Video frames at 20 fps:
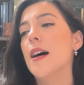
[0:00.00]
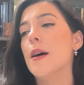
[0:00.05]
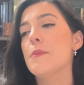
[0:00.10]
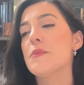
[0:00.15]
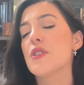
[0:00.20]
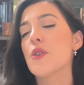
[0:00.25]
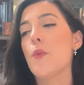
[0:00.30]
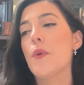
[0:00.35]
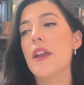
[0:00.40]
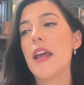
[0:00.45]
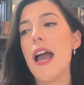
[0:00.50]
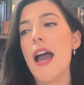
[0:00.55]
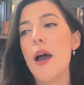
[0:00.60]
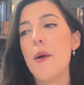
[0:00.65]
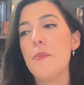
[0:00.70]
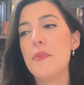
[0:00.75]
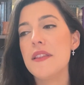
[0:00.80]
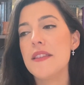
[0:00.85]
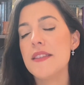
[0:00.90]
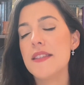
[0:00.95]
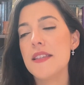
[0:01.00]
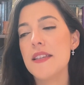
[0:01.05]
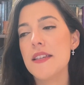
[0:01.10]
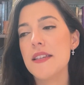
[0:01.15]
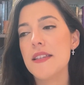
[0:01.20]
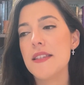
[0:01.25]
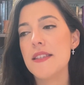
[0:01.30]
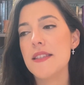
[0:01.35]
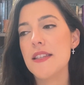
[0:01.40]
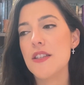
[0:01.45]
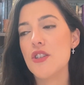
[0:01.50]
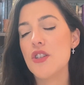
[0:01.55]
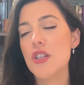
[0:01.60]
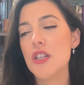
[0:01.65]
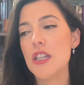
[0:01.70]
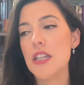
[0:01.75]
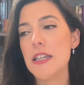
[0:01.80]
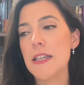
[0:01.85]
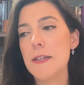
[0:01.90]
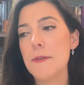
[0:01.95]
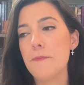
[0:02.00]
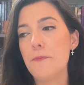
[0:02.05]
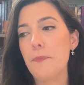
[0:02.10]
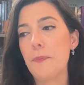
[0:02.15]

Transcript: So what happens is that she